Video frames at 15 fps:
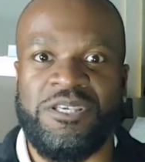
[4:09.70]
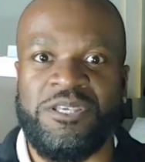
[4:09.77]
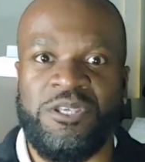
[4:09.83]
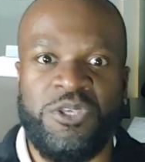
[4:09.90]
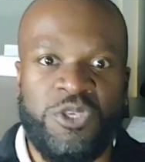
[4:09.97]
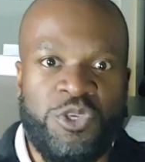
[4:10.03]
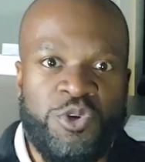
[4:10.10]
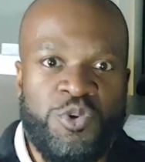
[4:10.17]

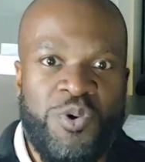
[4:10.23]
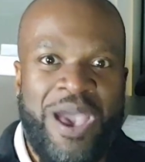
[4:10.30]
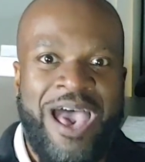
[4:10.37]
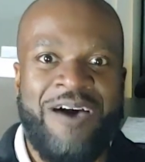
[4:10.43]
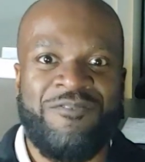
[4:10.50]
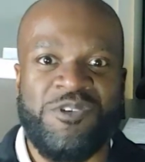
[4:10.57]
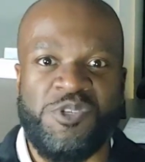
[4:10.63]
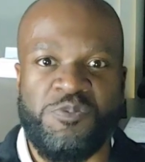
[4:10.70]
you
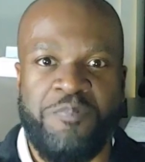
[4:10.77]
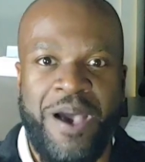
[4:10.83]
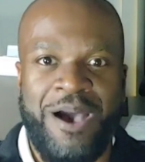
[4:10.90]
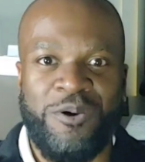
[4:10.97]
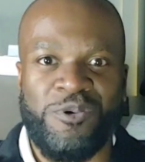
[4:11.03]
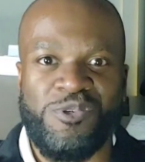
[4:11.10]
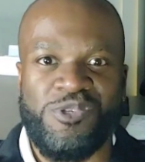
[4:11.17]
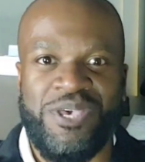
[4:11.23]
have a
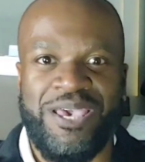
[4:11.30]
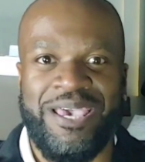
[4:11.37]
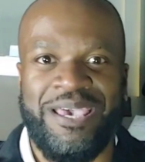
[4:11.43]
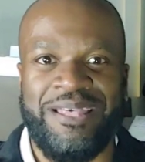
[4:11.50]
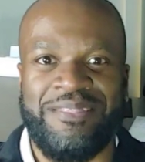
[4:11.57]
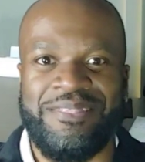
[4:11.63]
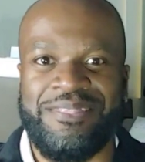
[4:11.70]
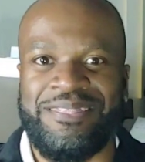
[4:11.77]
spouse
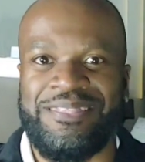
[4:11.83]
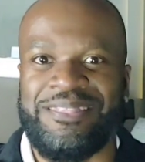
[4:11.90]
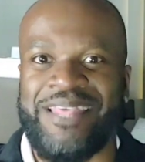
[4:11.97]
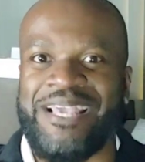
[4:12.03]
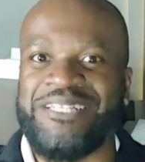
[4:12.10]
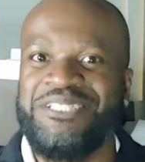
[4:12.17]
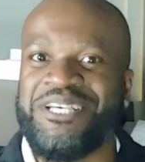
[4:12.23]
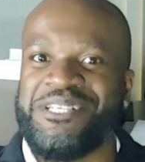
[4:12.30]
and
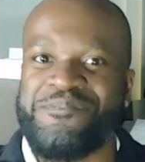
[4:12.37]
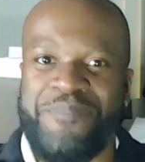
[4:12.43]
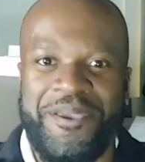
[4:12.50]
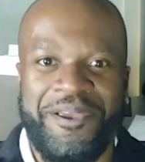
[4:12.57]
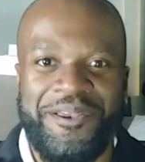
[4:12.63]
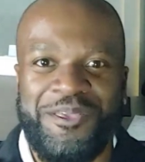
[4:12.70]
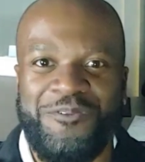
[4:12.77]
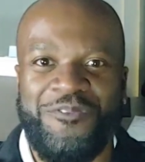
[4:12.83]
they just
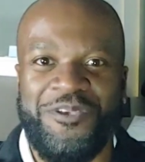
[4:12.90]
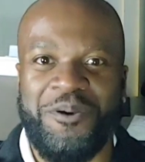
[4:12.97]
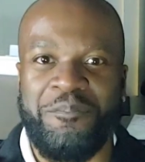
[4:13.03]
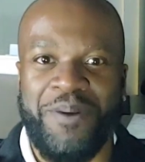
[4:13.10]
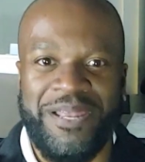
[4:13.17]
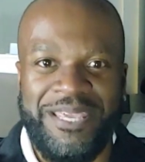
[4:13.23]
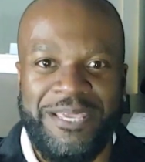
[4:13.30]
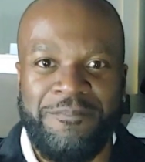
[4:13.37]
married you for your
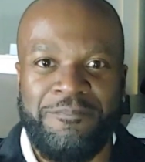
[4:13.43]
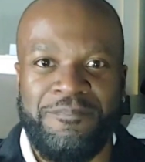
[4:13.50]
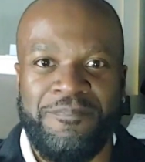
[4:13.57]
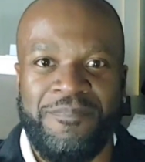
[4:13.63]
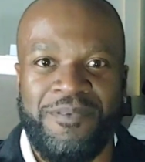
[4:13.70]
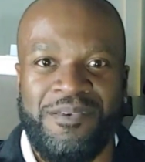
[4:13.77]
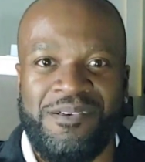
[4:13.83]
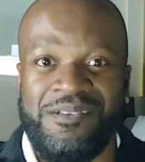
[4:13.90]
money,
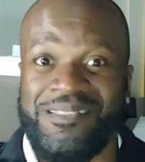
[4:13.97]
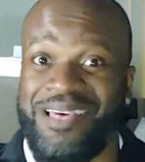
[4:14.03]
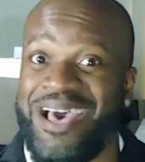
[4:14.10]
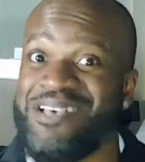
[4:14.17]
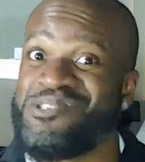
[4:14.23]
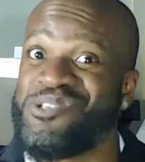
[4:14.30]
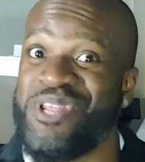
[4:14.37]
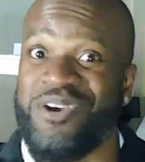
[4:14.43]

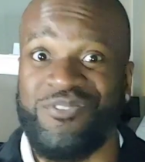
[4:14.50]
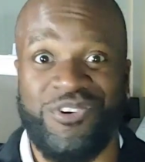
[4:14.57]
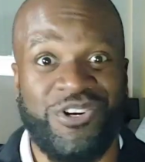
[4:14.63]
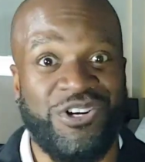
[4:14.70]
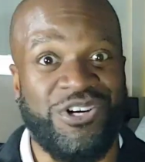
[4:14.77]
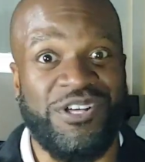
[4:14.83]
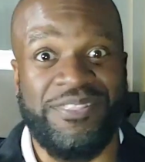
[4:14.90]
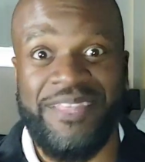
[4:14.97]
that's never
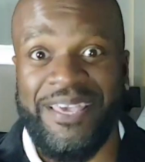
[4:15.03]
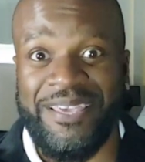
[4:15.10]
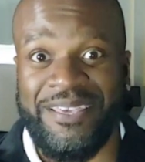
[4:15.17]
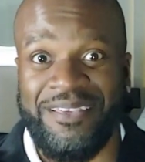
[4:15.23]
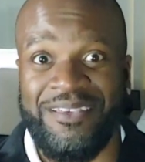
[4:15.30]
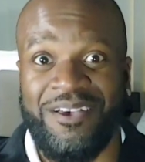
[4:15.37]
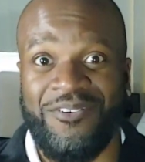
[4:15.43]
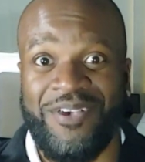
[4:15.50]
a good
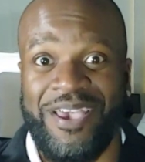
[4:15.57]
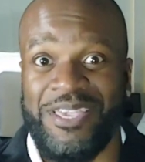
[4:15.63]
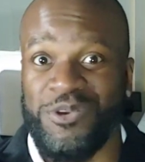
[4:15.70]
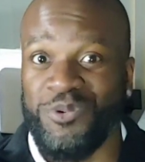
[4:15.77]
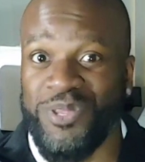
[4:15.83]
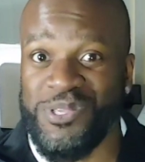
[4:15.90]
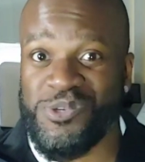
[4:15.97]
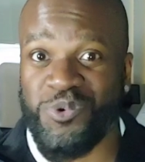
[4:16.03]
thing. Okay,
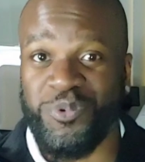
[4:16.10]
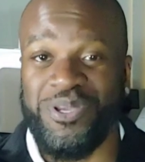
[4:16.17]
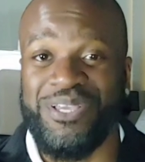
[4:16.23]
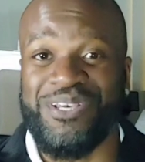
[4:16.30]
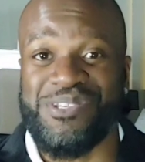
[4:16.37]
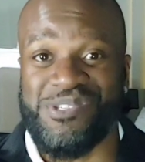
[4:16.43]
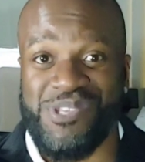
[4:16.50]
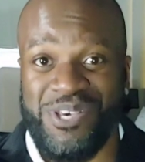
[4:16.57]
you need to
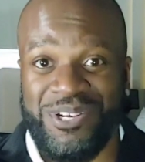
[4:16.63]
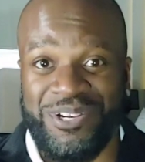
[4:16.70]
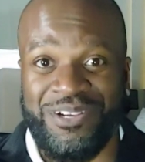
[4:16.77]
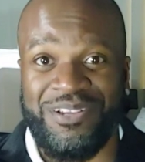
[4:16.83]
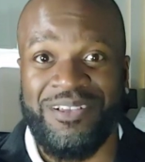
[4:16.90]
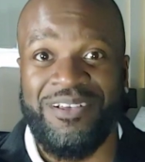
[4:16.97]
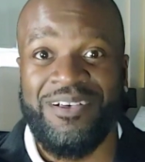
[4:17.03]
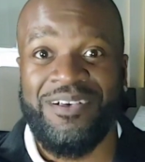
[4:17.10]

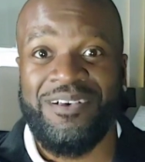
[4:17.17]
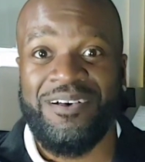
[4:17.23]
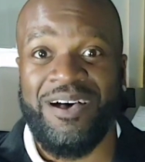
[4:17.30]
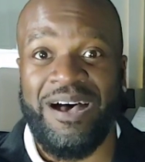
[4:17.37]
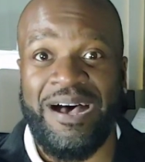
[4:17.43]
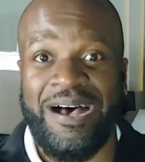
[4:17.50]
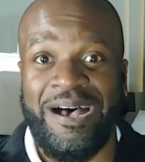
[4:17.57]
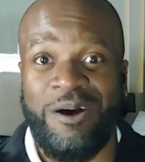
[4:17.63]
reconsider
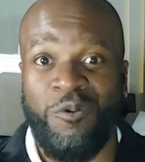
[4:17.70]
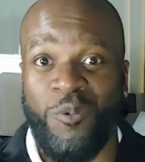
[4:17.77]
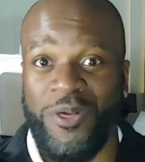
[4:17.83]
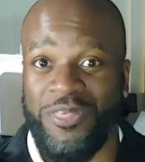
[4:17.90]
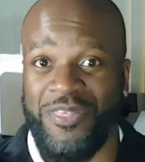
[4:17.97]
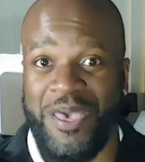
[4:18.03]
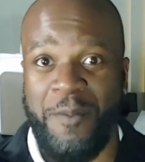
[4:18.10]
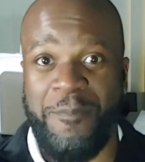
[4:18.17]

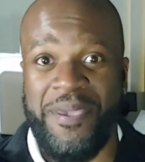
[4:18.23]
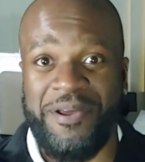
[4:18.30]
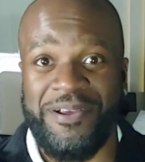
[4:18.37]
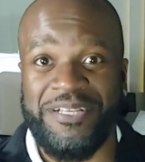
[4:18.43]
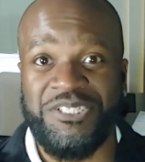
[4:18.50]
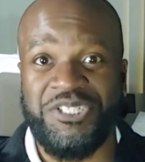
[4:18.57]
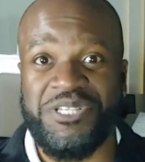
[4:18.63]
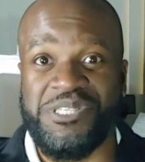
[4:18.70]
whether that
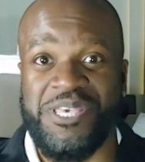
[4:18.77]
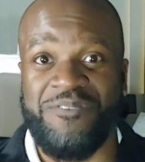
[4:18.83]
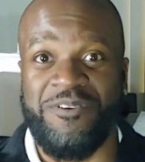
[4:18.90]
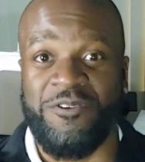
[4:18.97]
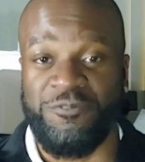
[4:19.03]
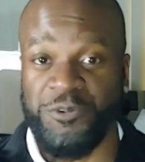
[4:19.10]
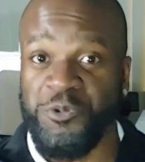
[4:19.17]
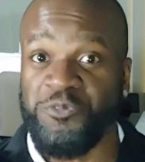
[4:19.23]
marriage is
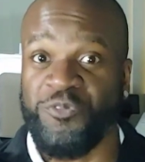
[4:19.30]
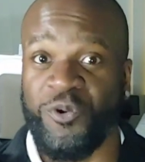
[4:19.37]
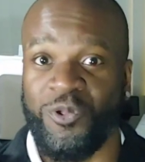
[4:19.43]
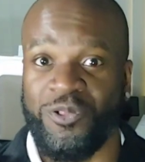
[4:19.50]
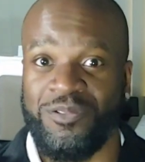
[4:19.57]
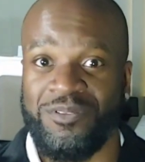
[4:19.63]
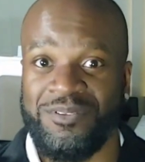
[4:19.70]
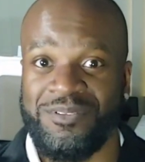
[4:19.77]
even
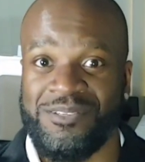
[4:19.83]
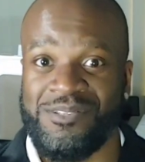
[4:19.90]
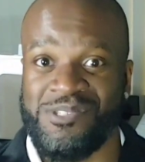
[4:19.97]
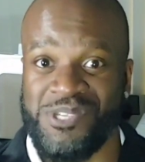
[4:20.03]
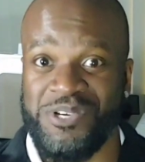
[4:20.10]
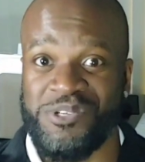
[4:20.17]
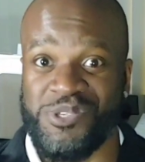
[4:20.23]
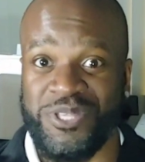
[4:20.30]
fruitful.
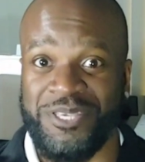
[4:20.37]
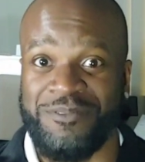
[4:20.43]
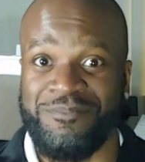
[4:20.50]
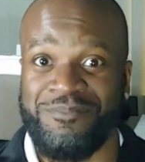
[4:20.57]
Seriously.